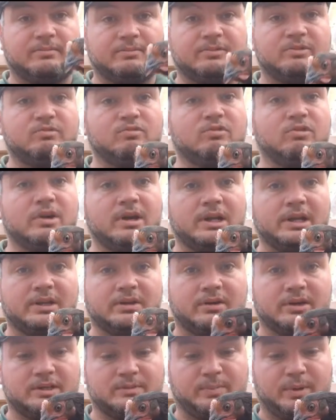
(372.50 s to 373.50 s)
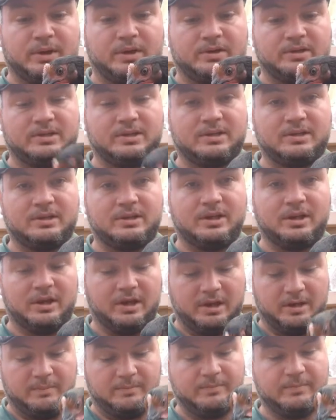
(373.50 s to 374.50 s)
Really nice bird.
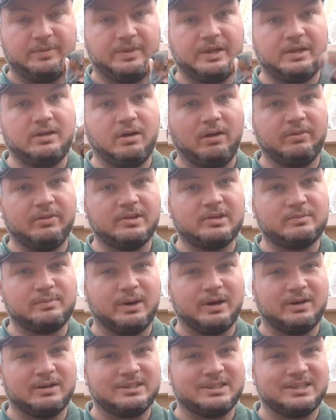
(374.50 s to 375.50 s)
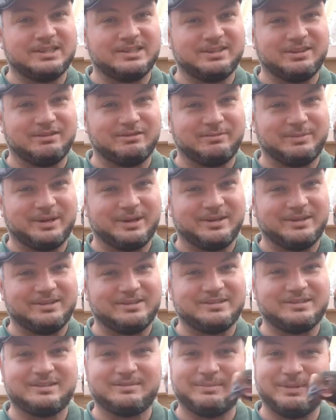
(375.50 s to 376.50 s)
They're not the smartest of
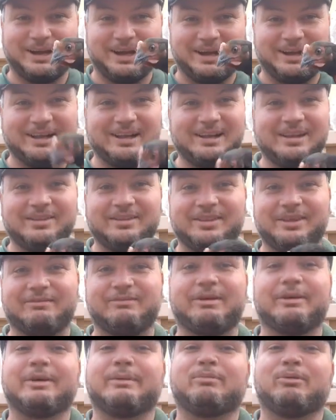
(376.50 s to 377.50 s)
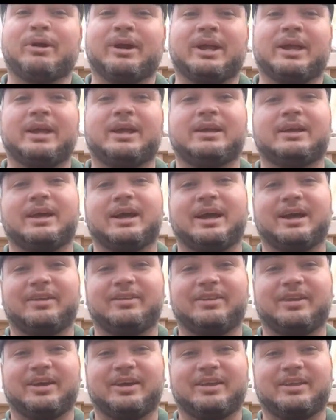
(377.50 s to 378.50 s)
birds, but they're very pretty
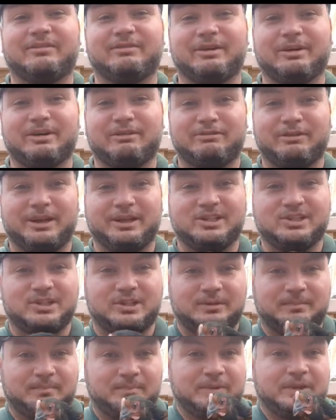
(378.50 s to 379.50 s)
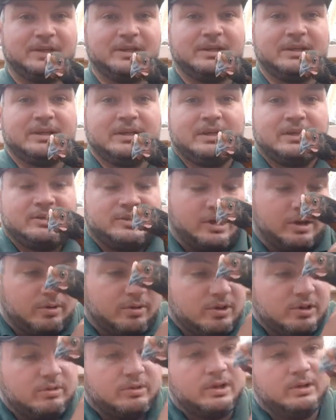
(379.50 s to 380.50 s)
and they're very affectionate. So
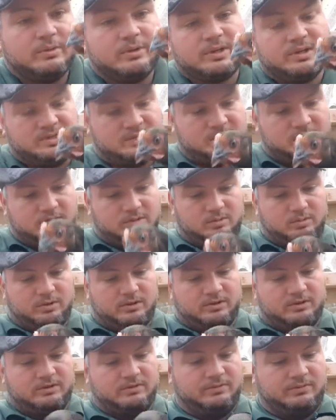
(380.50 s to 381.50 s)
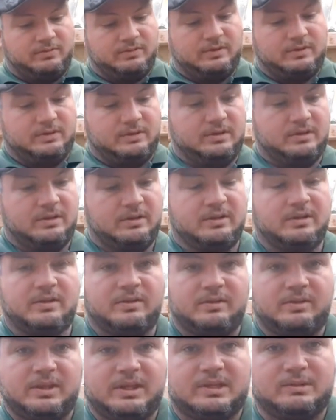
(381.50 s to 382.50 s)
you'll notice with
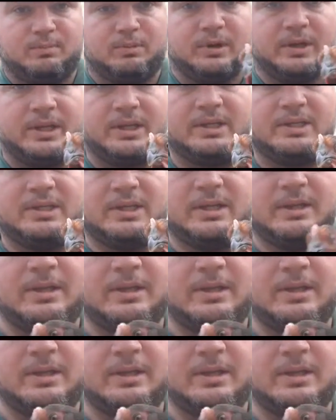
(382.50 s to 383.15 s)
this breed,